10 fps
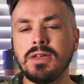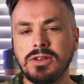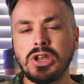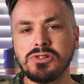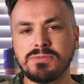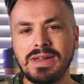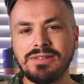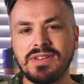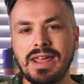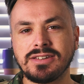notes made
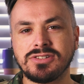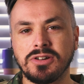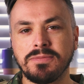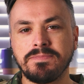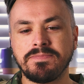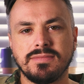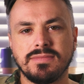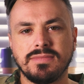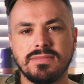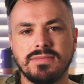for next time.
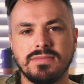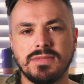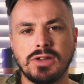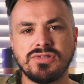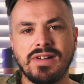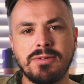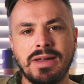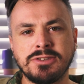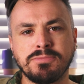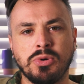It was around
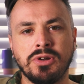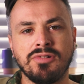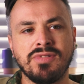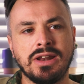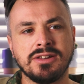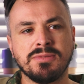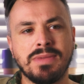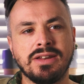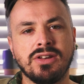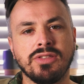about this point I realised I
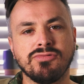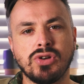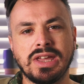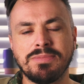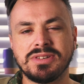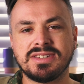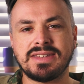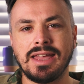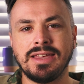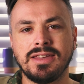made another rookie
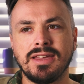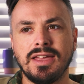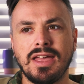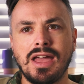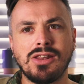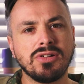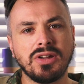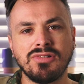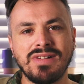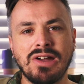mistake.
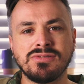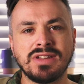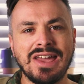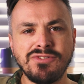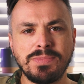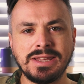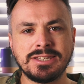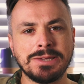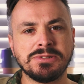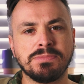Looking around, everybody
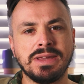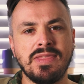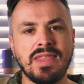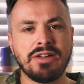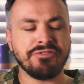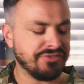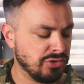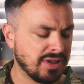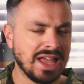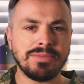seemed to be in their
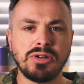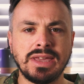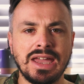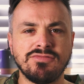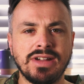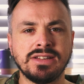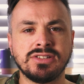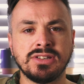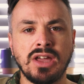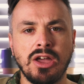full camo gear ready
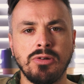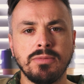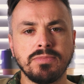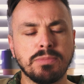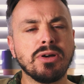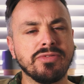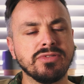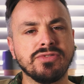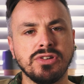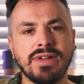to go, apart from
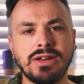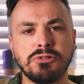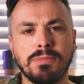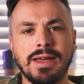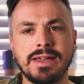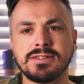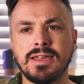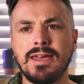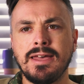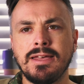the few rental players.
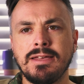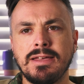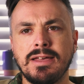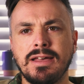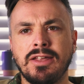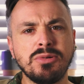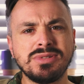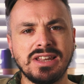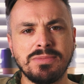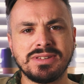And I was
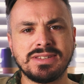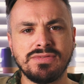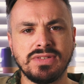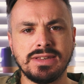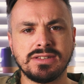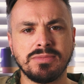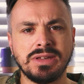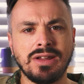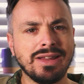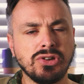still in my civvies, I
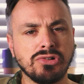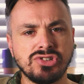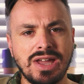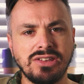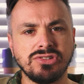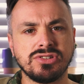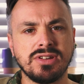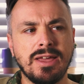hadn't got changed.